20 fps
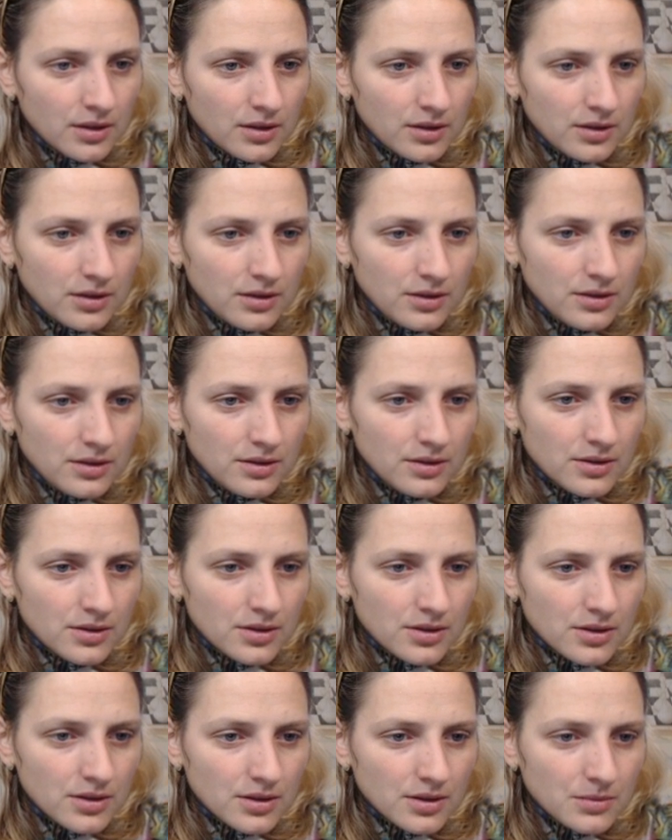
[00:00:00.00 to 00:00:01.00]

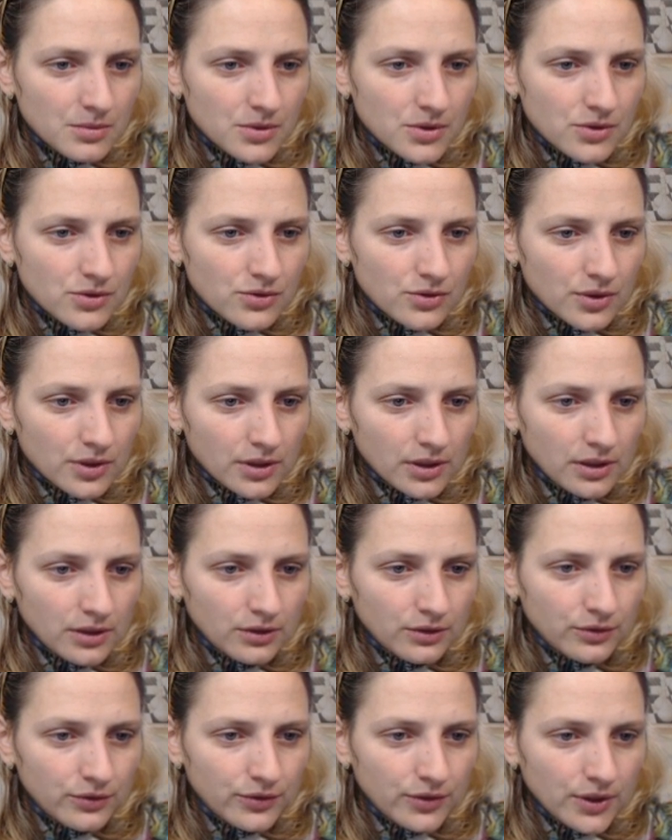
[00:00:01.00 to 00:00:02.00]
I'm struggling
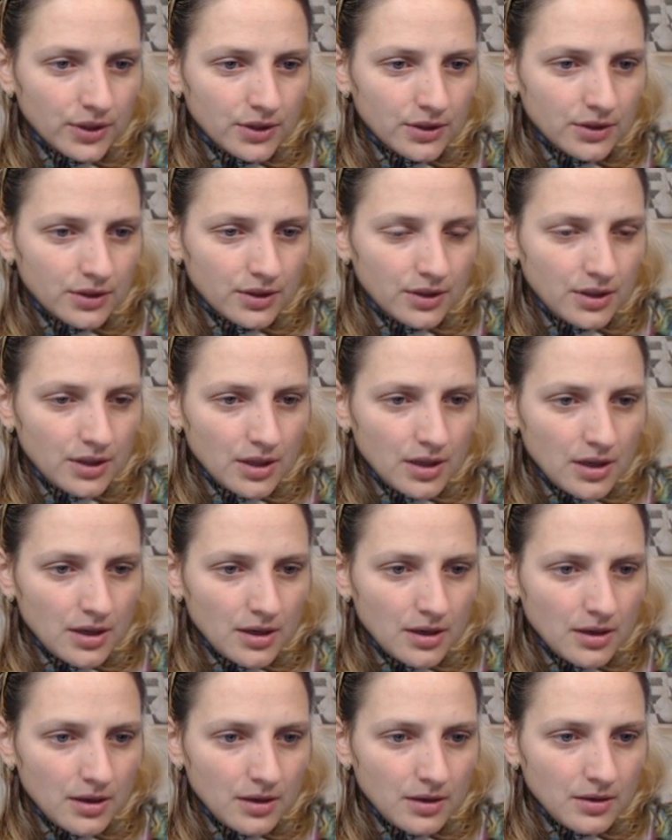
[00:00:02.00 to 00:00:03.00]
to find the
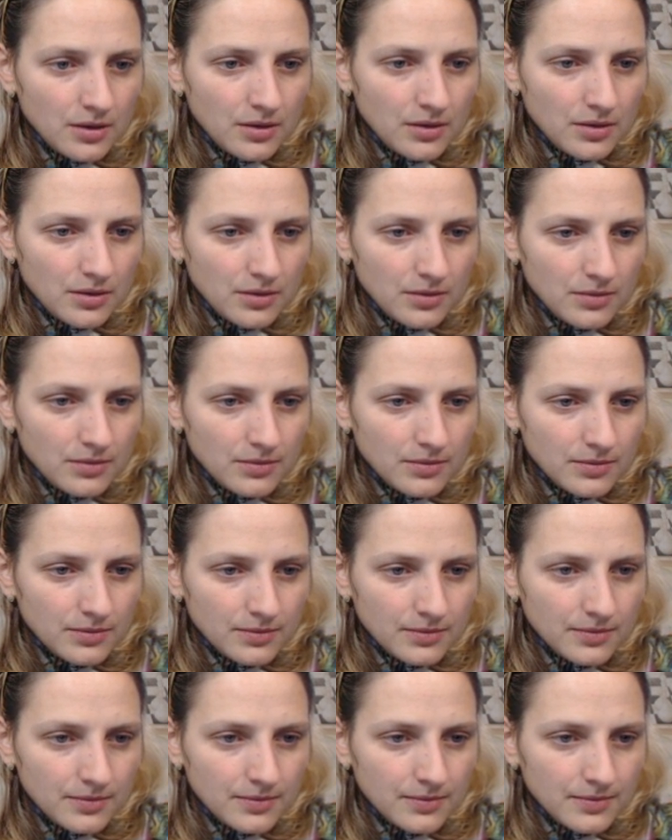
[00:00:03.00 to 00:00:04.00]

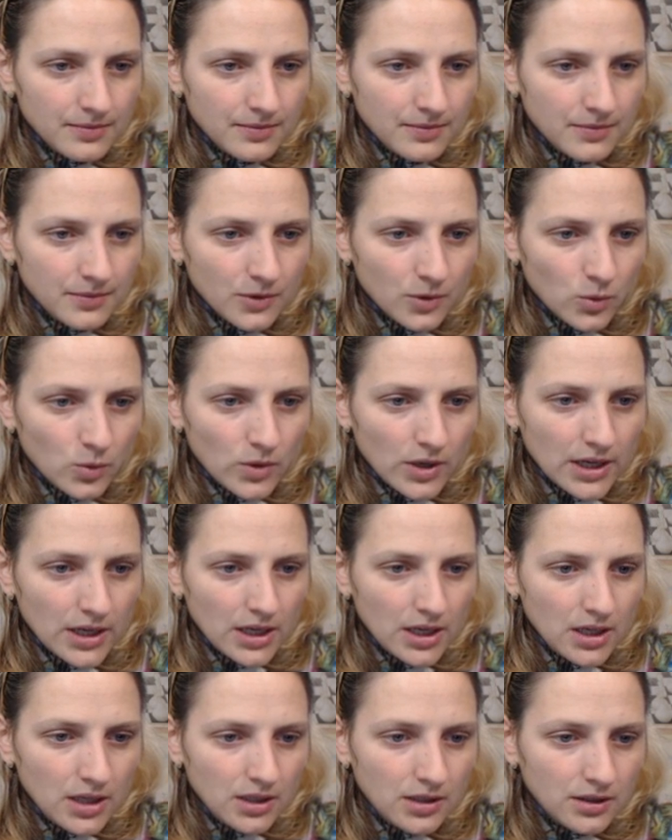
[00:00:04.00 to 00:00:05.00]
game.
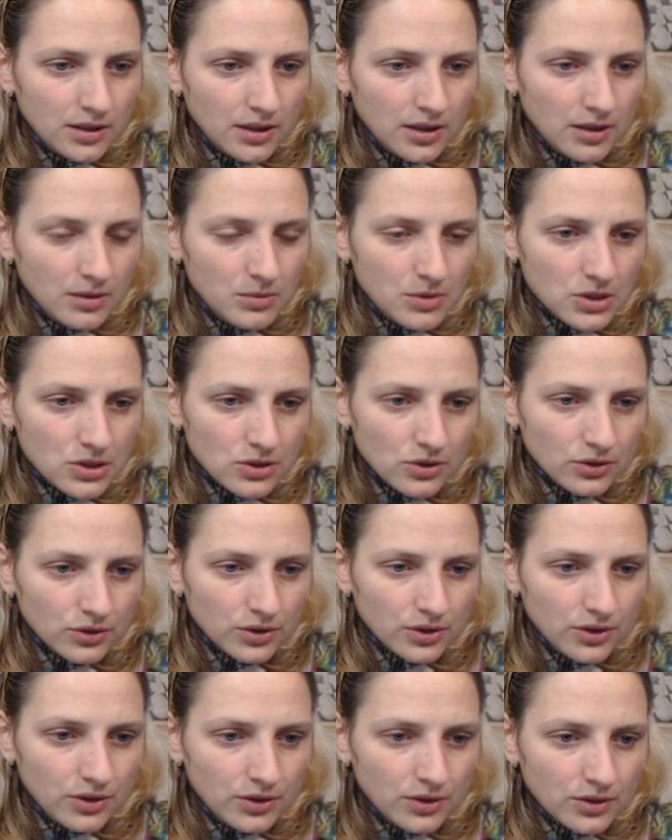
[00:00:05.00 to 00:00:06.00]
Why the game is not
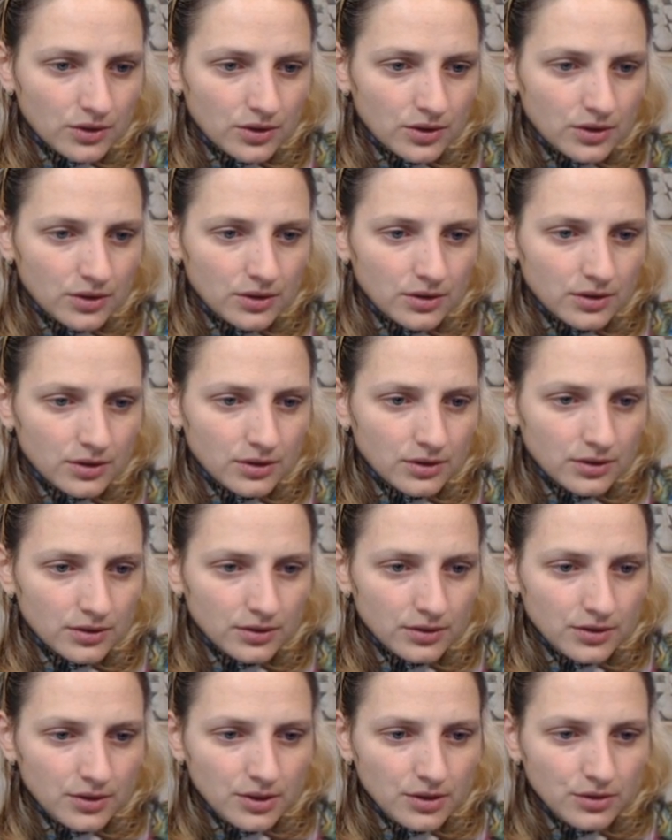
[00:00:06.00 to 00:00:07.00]
here?
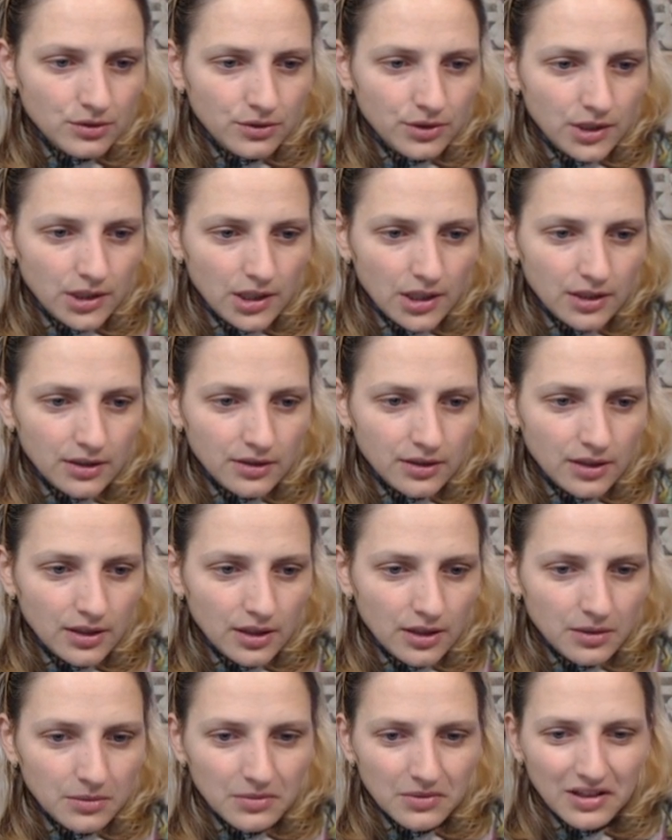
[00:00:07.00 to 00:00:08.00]
Did you delete the
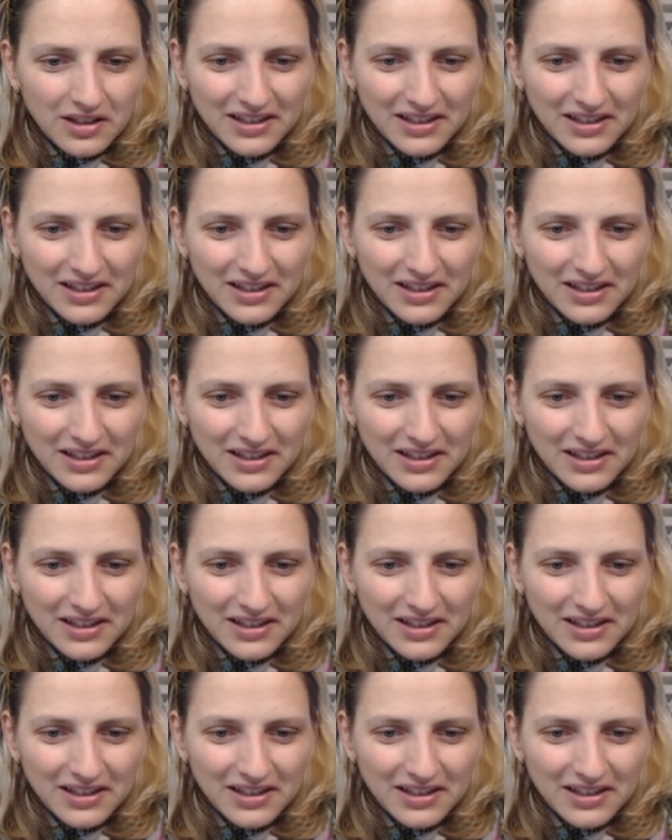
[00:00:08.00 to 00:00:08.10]
game?